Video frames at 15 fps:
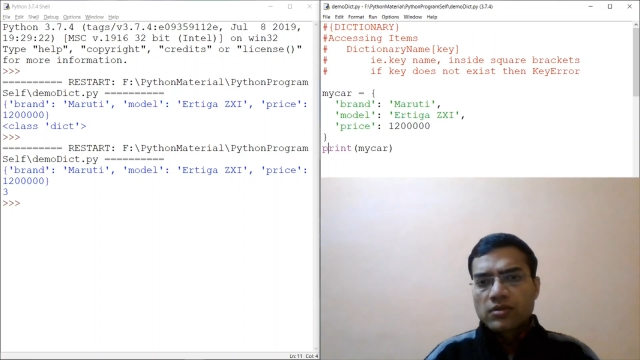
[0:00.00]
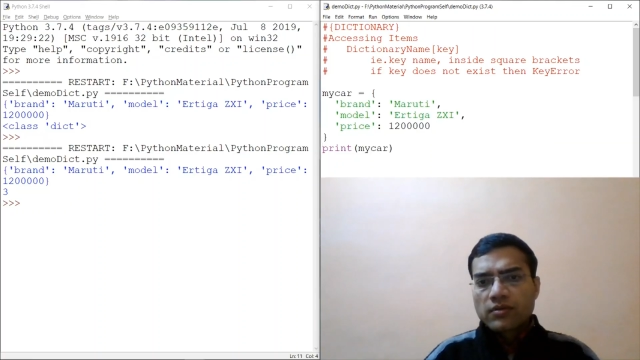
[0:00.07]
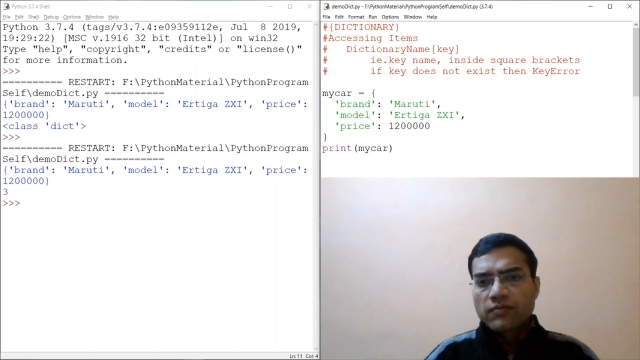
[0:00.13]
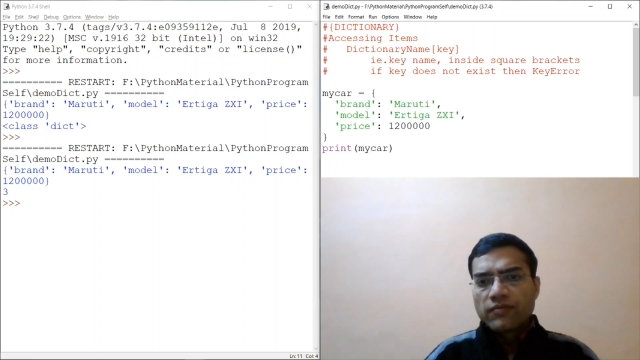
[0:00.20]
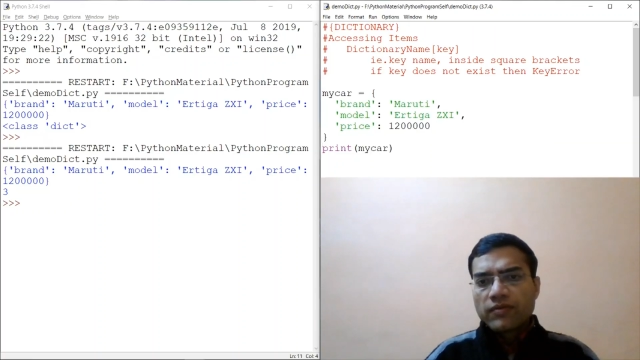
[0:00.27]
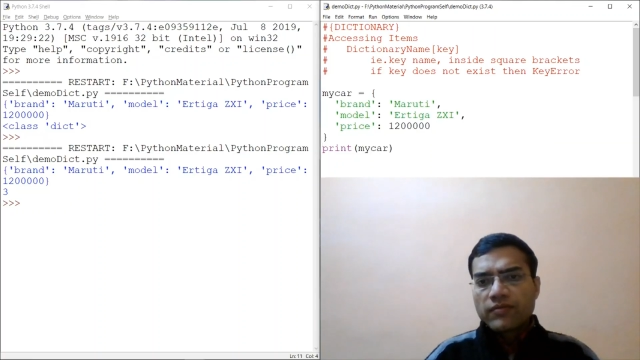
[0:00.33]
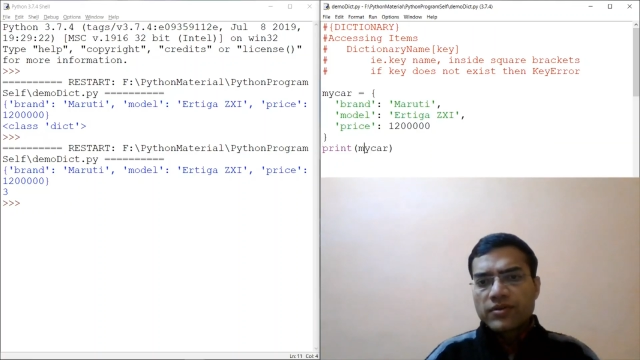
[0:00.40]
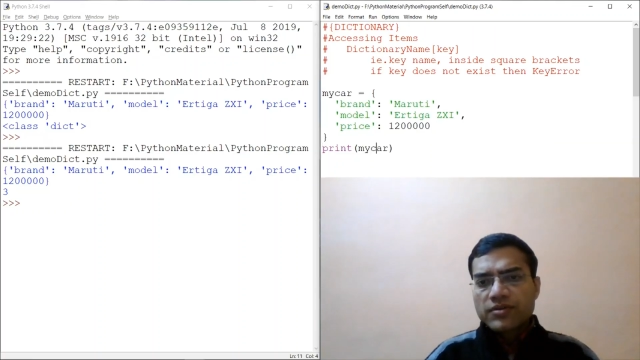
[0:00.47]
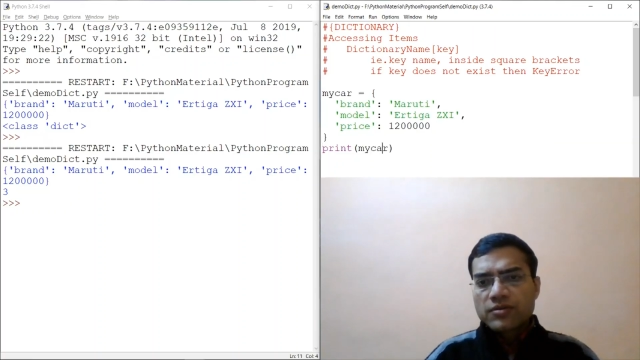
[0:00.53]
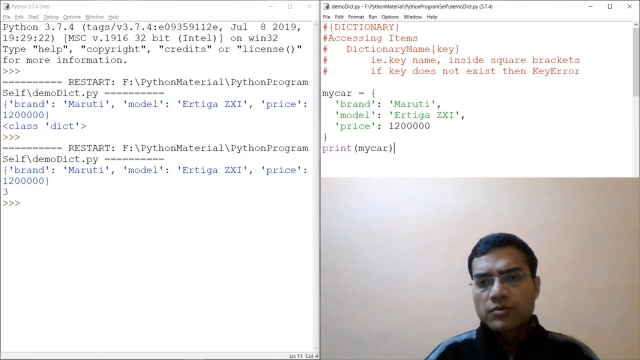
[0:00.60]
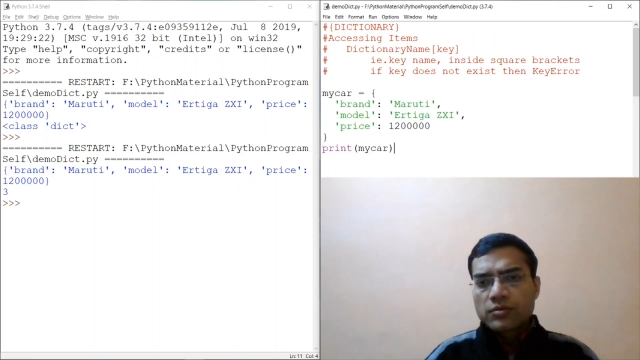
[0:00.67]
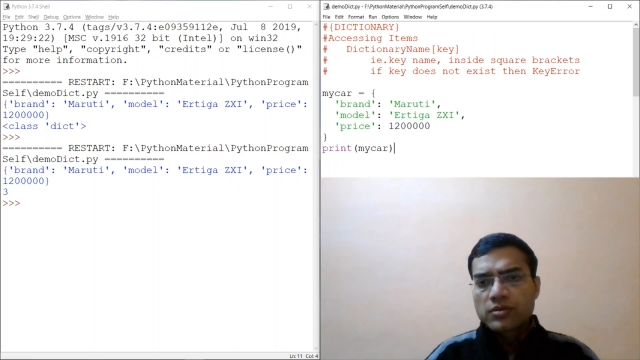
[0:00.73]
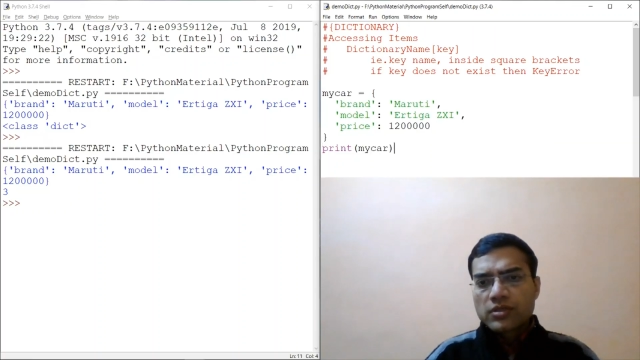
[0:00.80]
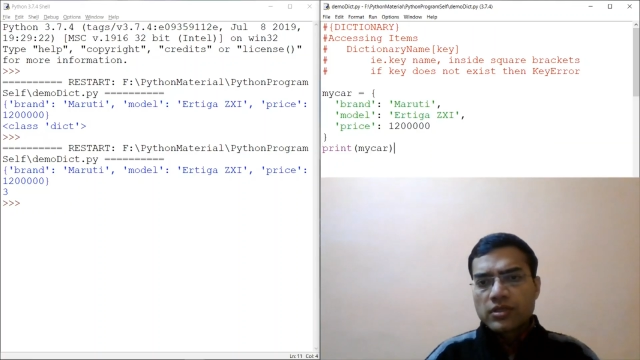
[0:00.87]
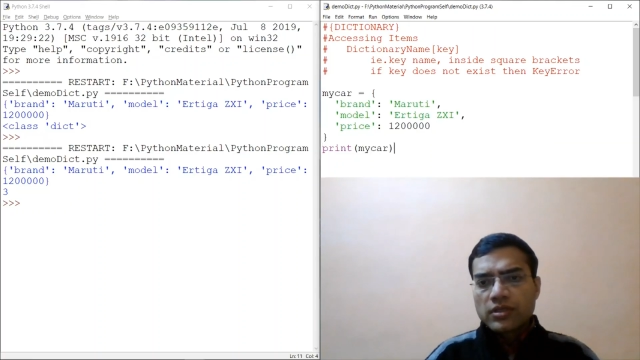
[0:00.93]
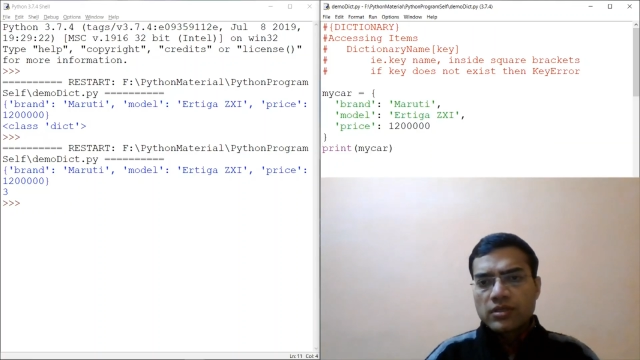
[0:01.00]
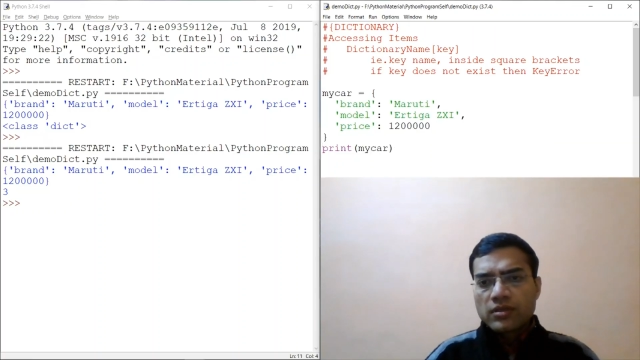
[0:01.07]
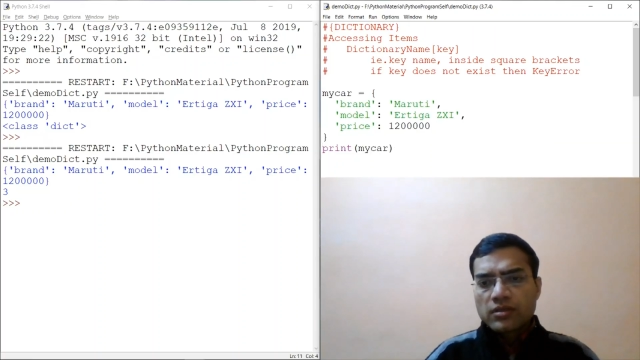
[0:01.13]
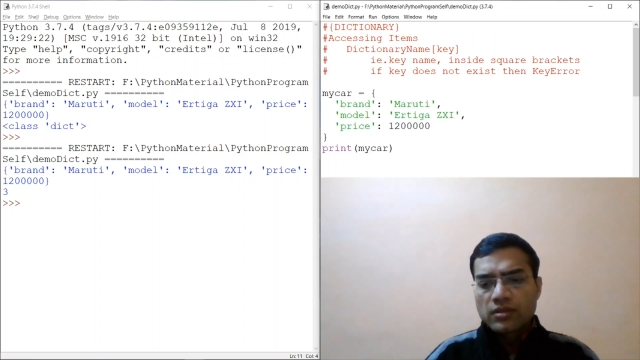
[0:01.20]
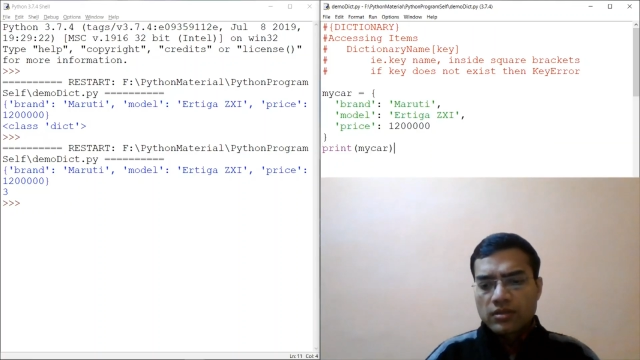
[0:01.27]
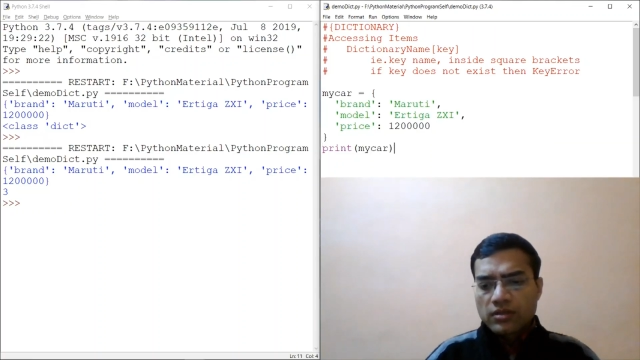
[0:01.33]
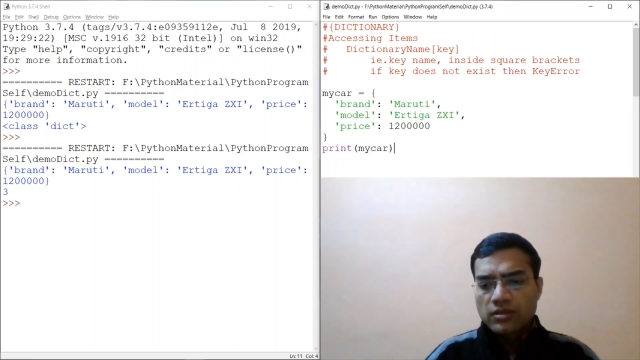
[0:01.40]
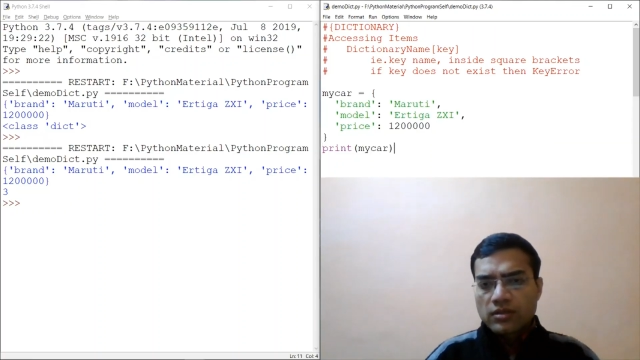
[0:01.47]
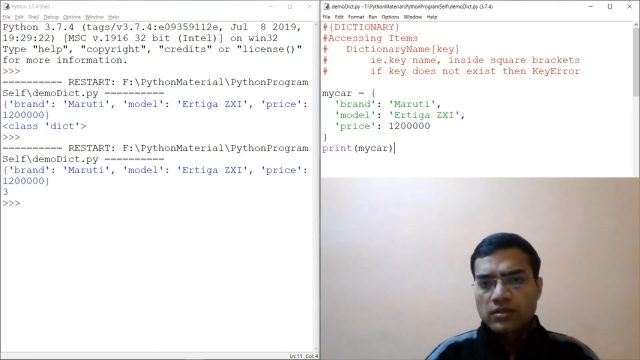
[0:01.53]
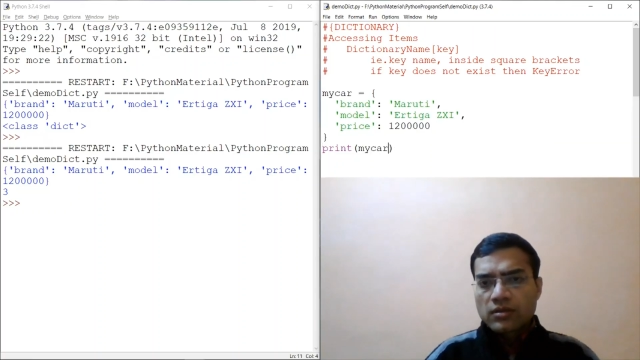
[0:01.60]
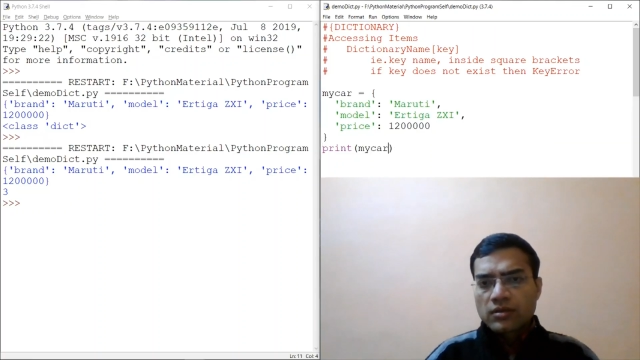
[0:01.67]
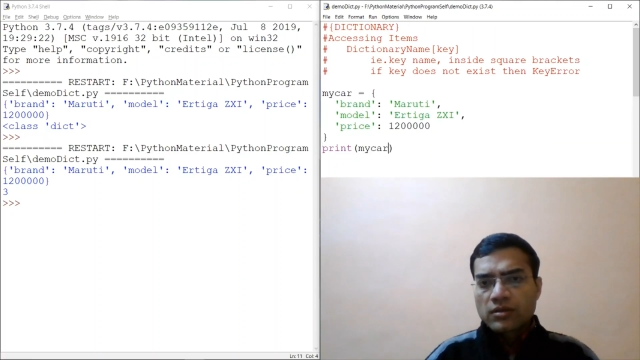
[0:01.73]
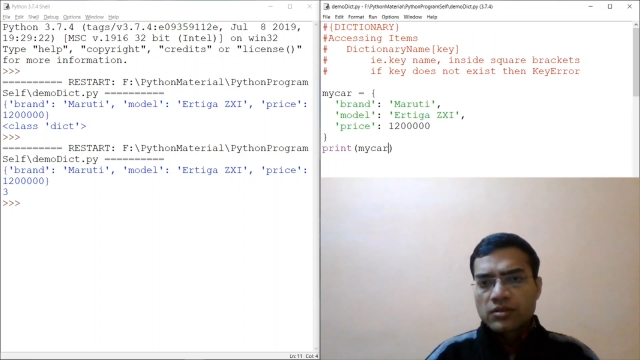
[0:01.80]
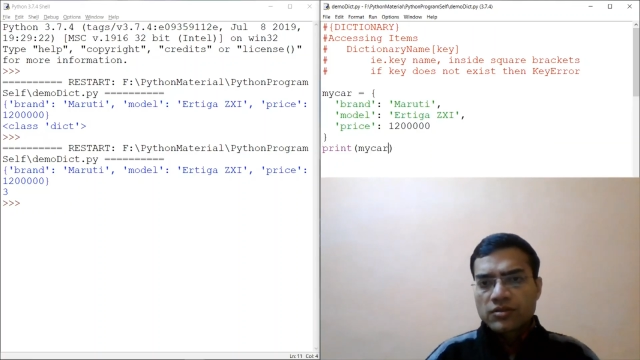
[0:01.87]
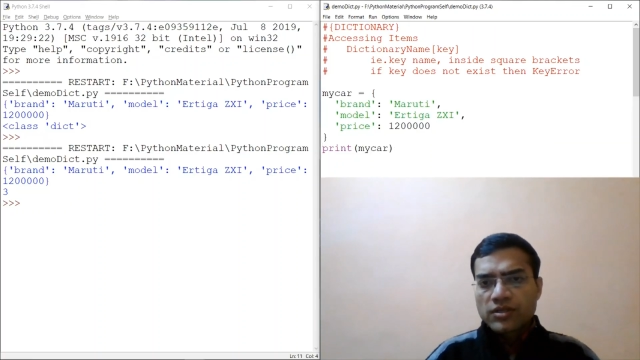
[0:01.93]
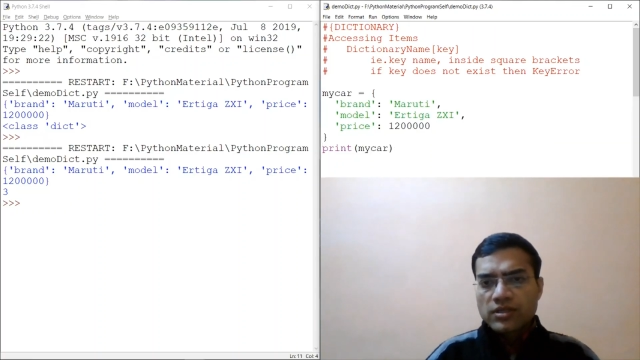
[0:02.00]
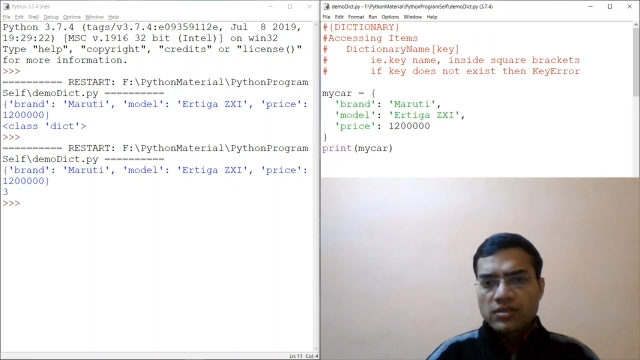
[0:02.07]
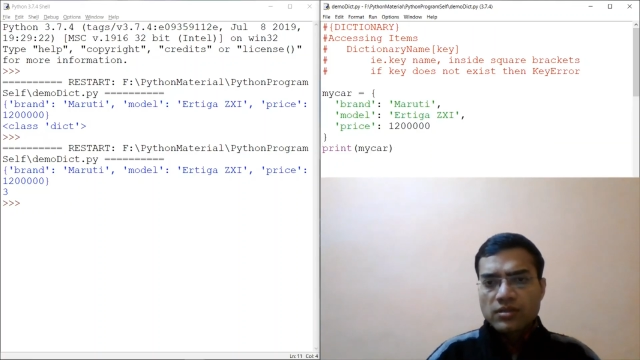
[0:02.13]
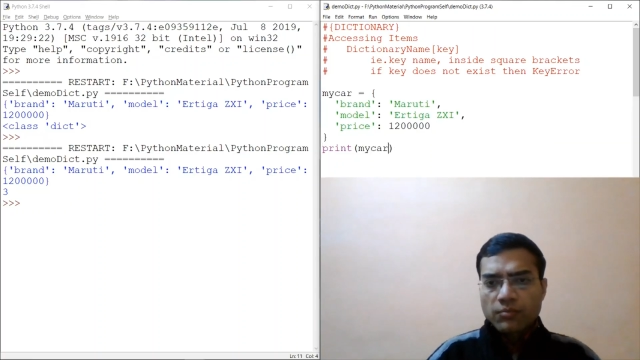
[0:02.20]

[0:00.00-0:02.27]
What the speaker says: we wish to see just